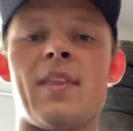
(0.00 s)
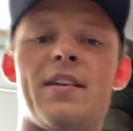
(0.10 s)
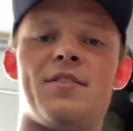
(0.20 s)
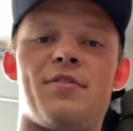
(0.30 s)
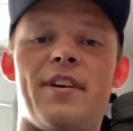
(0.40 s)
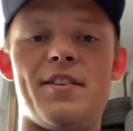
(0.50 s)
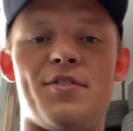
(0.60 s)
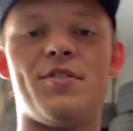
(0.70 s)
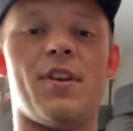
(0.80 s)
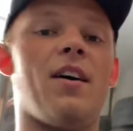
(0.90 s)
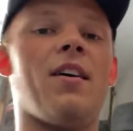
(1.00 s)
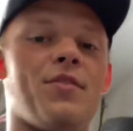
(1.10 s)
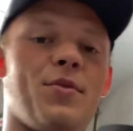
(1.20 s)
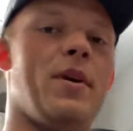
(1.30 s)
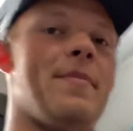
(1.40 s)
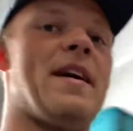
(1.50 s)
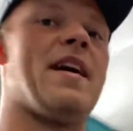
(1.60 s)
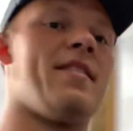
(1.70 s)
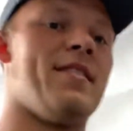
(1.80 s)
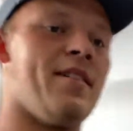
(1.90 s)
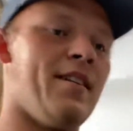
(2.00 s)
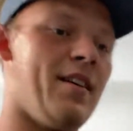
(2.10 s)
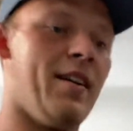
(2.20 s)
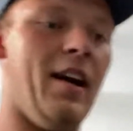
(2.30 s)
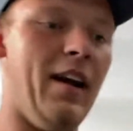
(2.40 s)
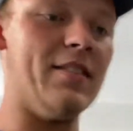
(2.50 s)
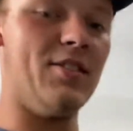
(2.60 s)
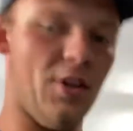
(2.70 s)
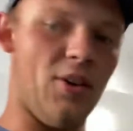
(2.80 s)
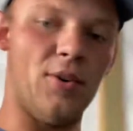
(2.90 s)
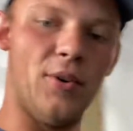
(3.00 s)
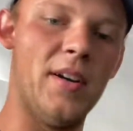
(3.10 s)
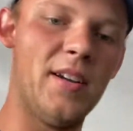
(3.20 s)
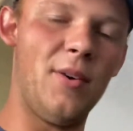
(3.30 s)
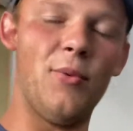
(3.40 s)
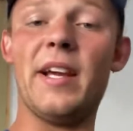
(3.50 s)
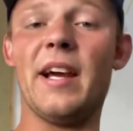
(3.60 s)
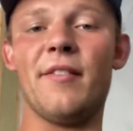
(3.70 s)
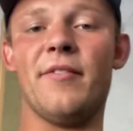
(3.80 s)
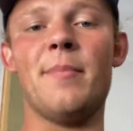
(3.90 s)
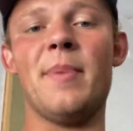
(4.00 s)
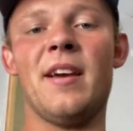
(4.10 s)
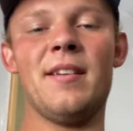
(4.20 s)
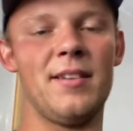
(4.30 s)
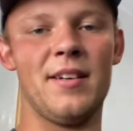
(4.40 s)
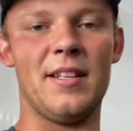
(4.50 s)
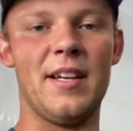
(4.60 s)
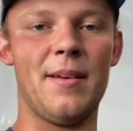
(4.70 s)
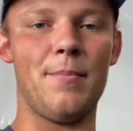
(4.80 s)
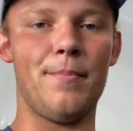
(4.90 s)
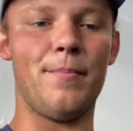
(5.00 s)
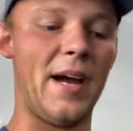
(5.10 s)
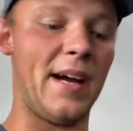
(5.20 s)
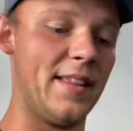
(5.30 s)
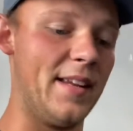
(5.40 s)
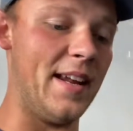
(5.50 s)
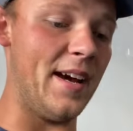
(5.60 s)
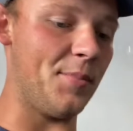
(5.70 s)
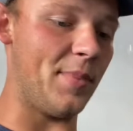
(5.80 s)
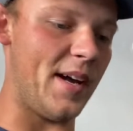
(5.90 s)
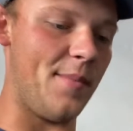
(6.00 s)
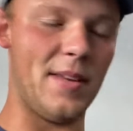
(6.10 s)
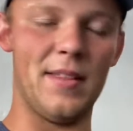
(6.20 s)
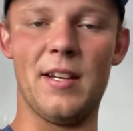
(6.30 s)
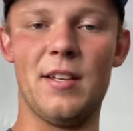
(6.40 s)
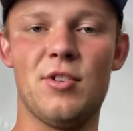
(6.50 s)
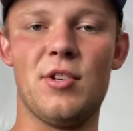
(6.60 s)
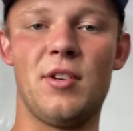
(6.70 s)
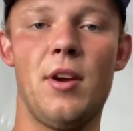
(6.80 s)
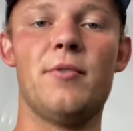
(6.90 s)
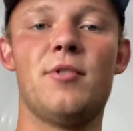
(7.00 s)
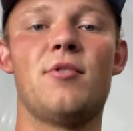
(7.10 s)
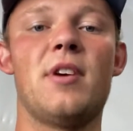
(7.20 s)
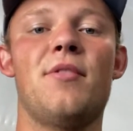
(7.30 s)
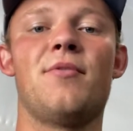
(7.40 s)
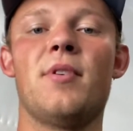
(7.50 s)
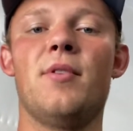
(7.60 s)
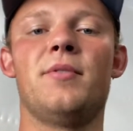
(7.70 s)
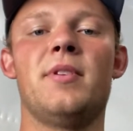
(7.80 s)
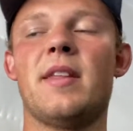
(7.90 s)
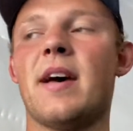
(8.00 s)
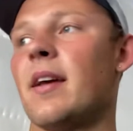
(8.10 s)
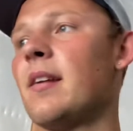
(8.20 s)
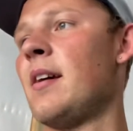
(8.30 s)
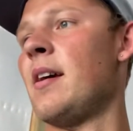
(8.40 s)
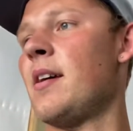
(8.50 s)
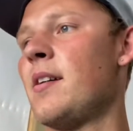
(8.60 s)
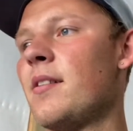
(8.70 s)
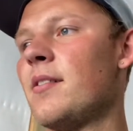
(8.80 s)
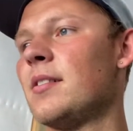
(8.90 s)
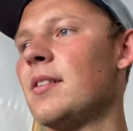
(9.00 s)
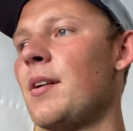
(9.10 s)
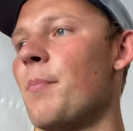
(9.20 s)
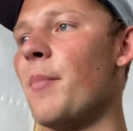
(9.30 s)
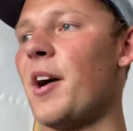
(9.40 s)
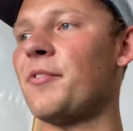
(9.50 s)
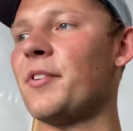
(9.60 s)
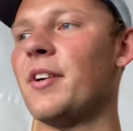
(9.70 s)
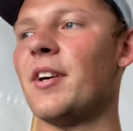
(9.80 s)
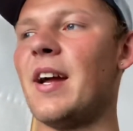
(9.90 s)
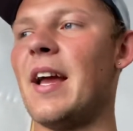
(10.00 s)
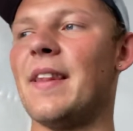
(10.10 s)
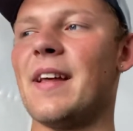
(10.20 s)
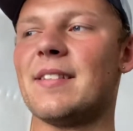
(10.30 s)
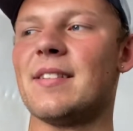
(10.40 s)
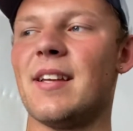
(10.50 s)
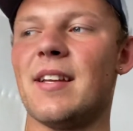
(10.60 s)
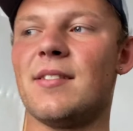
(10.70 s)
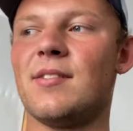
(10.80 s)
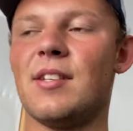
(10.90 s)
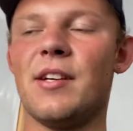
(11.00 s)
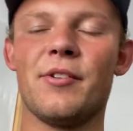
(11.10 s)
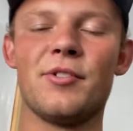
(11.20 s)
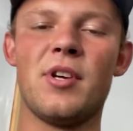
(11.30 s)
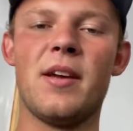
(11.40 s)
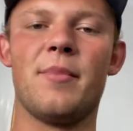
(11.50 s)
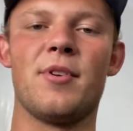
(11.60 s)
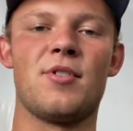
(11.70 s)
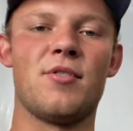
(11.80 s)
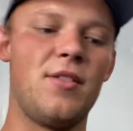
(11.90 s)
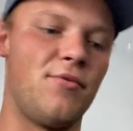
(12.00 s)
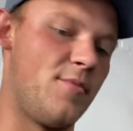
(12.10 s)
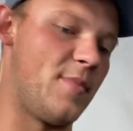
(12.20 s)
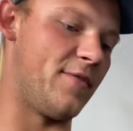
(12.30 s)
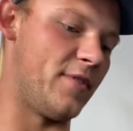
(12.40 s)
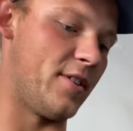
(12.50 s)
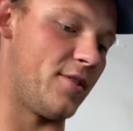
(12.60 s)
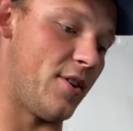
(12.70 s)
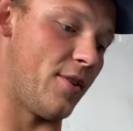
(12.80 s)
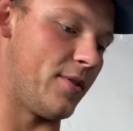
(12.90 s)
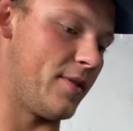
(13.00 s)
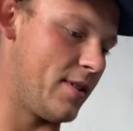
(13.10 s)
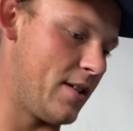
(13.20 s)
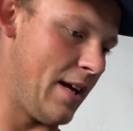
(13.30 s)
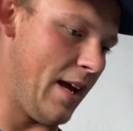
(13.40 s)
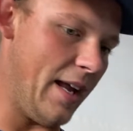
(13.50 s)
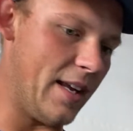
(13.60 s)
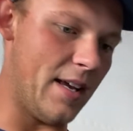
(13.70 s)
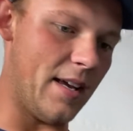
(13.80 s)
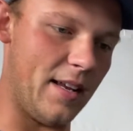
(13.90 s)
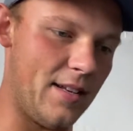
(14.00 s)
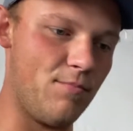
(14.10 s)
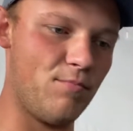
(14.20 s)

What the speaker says: It's 3 inches all the way back. So we got a V-band on the back of the downpipe, and then it just goes straight through to that muffler, and that's a single chamber straight through muffler, so it